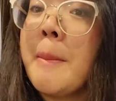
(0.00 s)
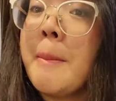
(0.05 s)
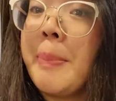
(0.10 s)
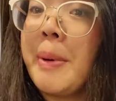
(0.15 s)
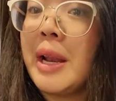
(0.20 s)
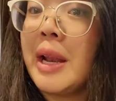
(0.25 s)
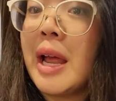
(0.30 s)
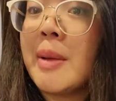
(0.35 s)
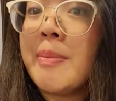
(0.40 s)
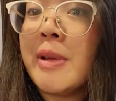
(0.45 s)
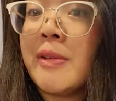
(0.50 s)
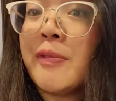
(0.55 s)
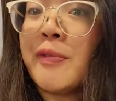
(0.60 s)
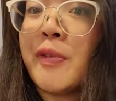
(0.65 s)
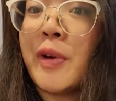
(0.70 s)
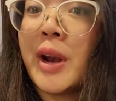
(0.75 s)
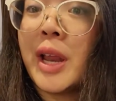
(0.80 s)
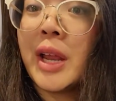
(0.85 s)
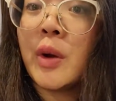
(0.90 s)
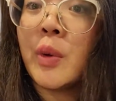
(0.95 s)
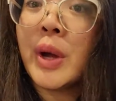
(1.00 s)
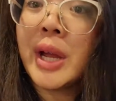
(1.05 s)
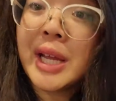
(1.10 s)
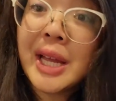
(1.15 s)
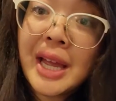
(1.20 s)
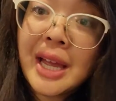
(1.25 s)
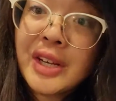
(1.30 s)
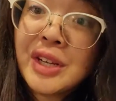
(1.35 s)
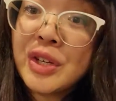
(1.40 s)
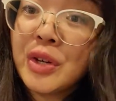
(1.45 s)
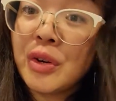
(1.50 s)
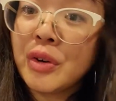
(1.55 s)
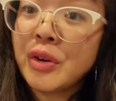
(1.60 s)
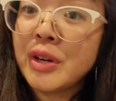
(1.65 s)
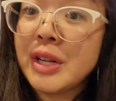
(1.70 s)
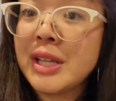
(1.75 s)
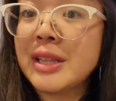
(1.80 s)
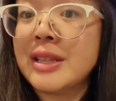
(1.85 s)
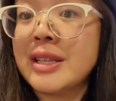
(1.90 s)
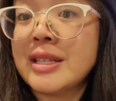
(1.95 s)
But I mean, for a quick and
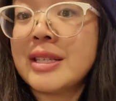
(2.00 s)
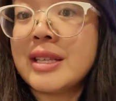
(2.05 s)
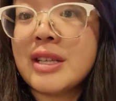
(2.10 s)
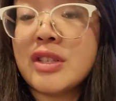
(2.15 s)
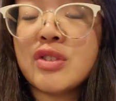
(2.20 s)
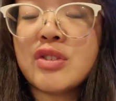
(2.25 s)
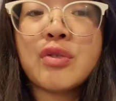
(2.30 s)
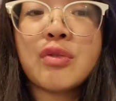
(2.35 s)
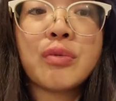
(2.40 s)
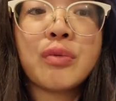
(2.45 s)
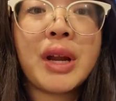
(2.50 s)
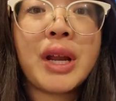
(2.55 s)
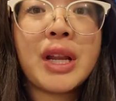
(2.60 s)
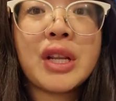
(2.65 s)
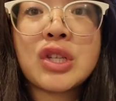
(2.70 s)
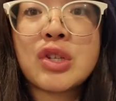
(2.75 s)
dirty, this is great.